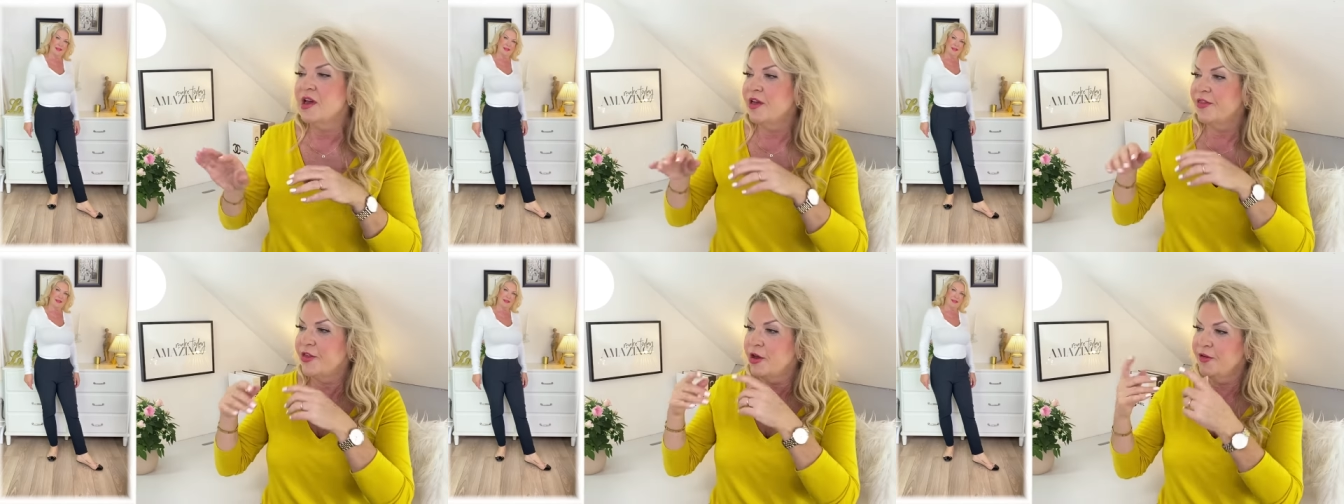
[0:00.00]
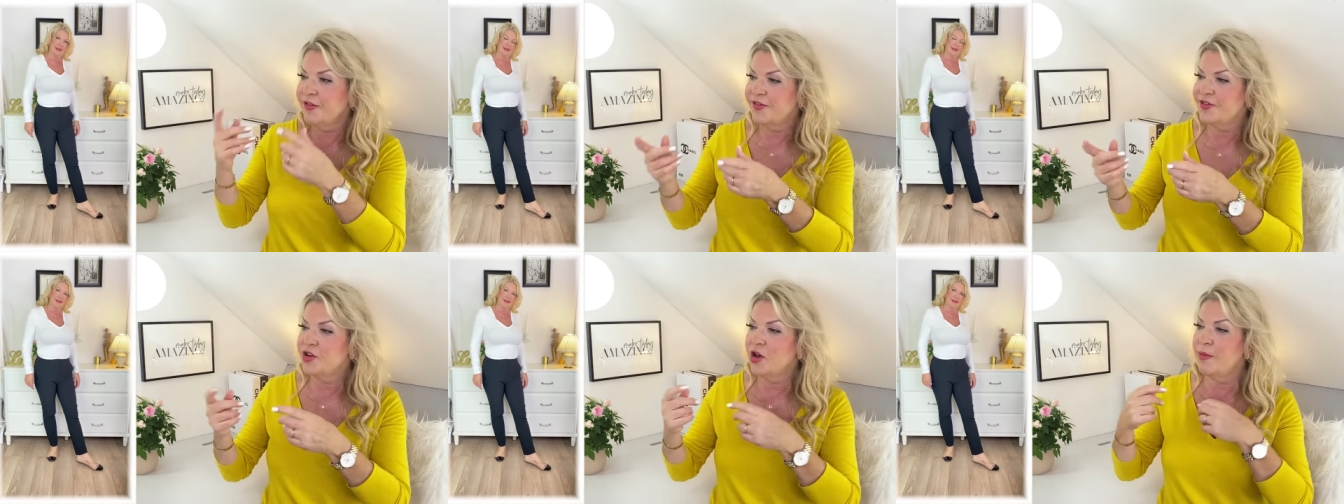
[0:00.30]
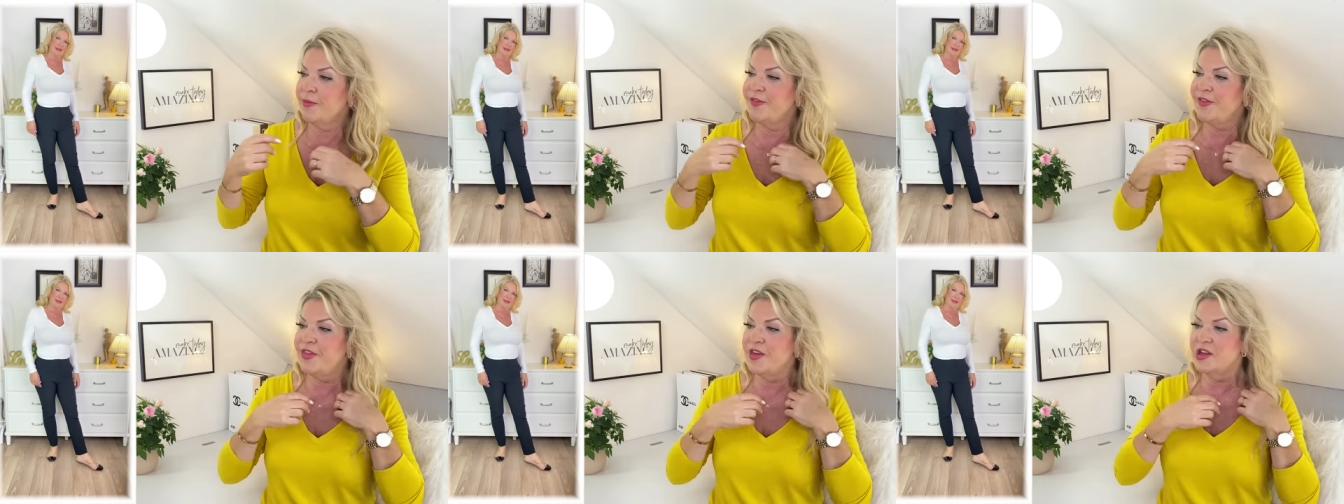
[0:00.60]
those
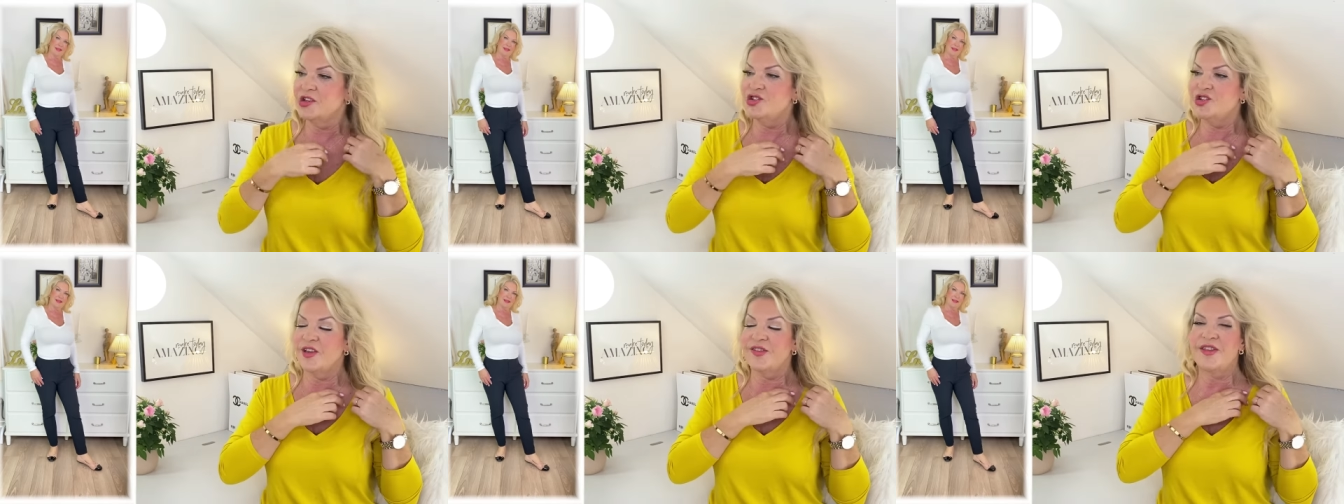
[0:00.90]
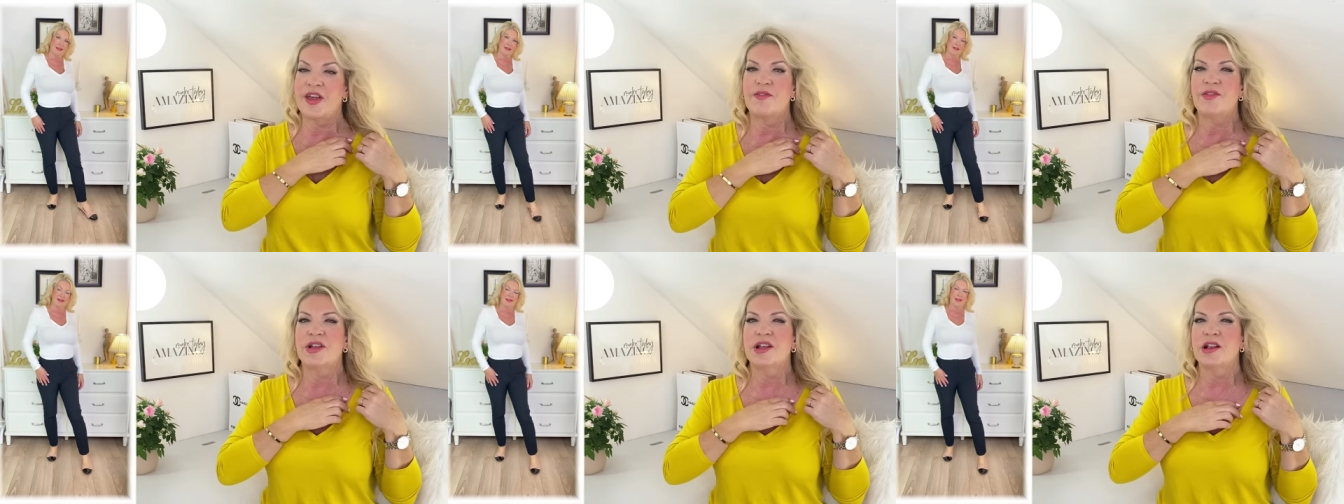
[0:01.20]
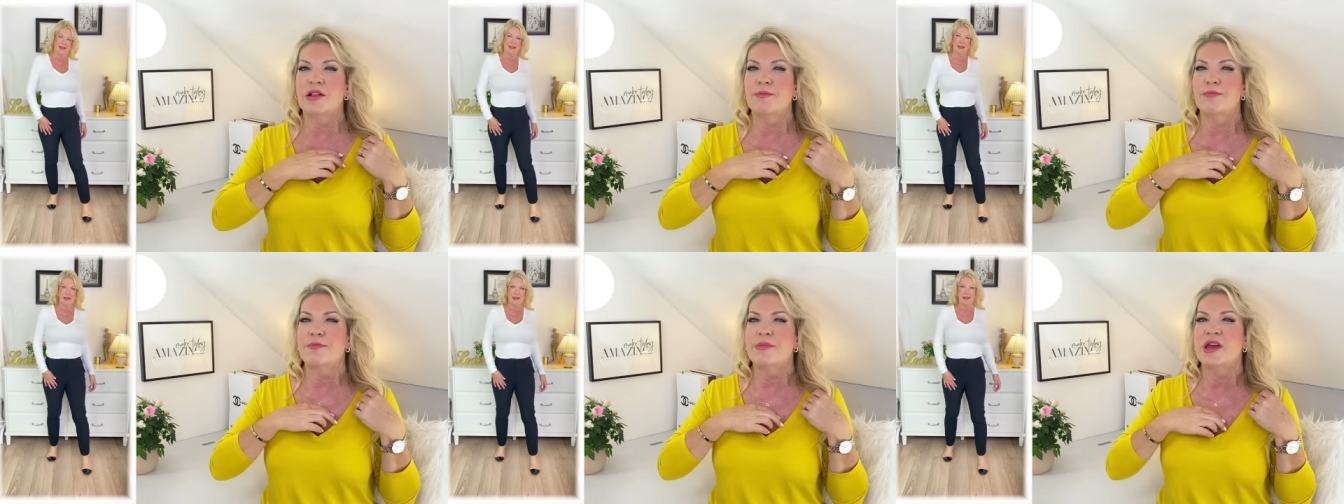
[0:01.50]
tops that just have a
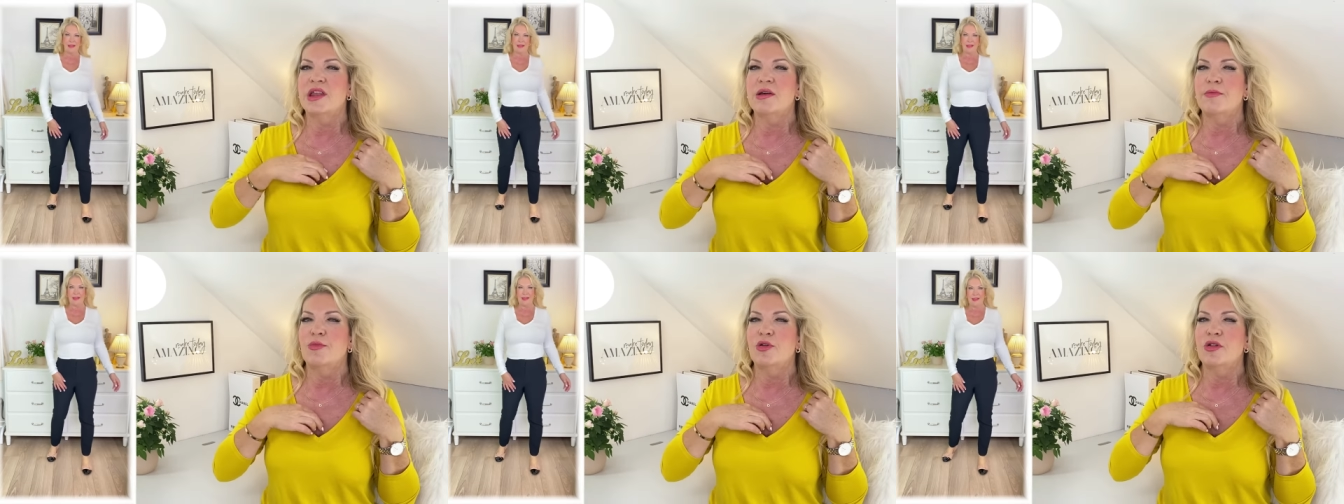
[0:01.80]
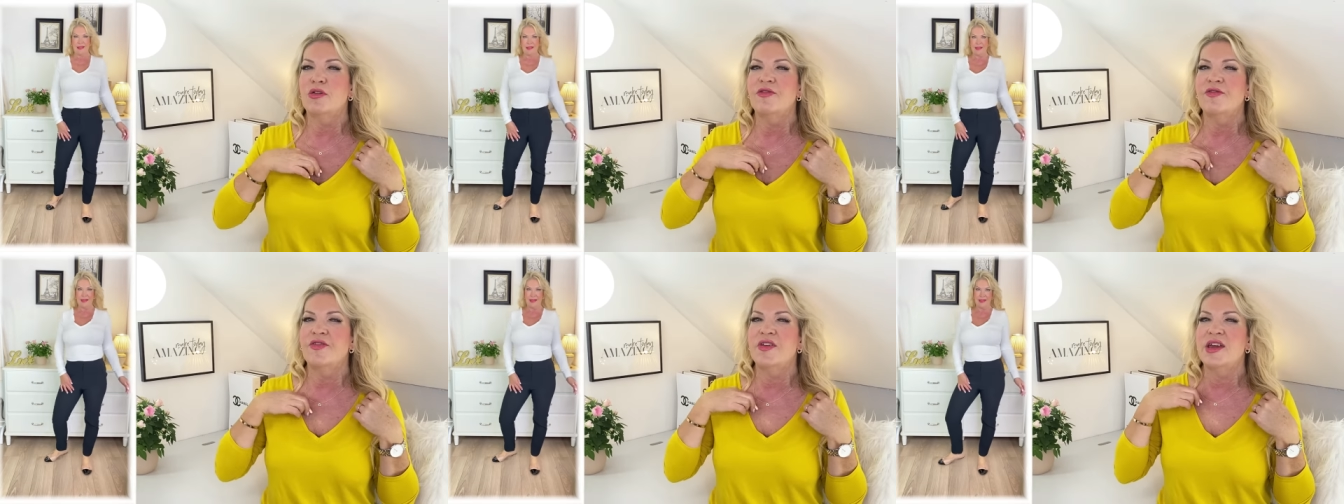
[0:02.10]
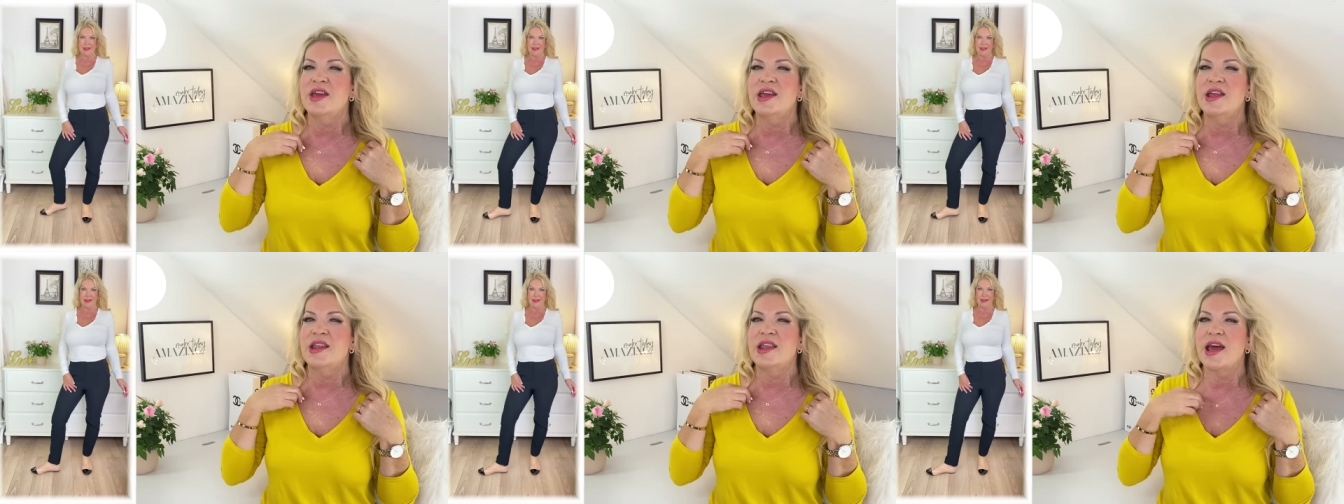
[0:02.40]
little minimal
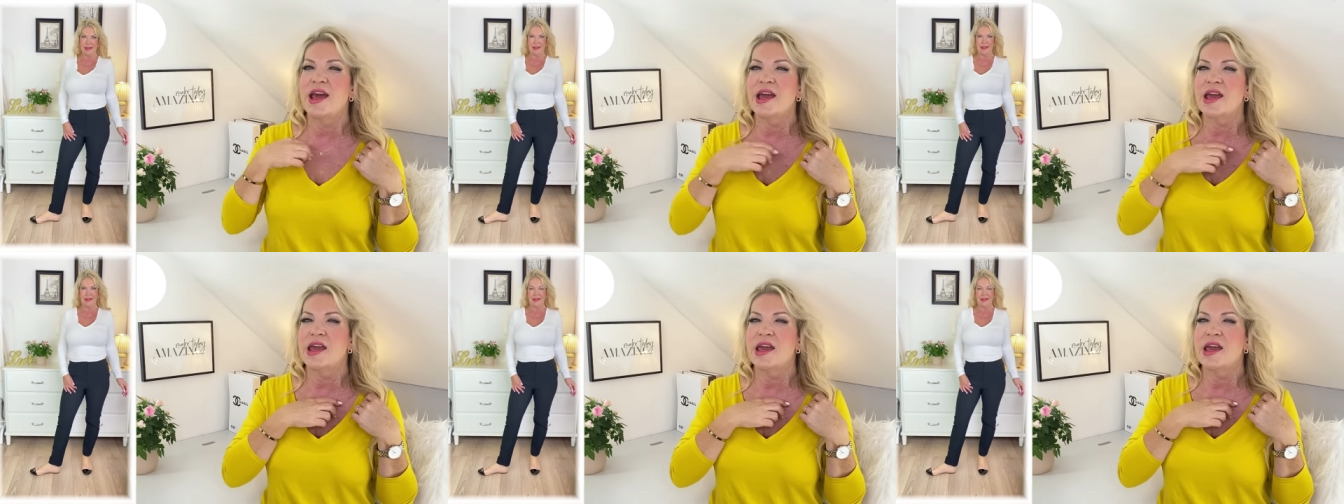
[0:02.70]
V-neck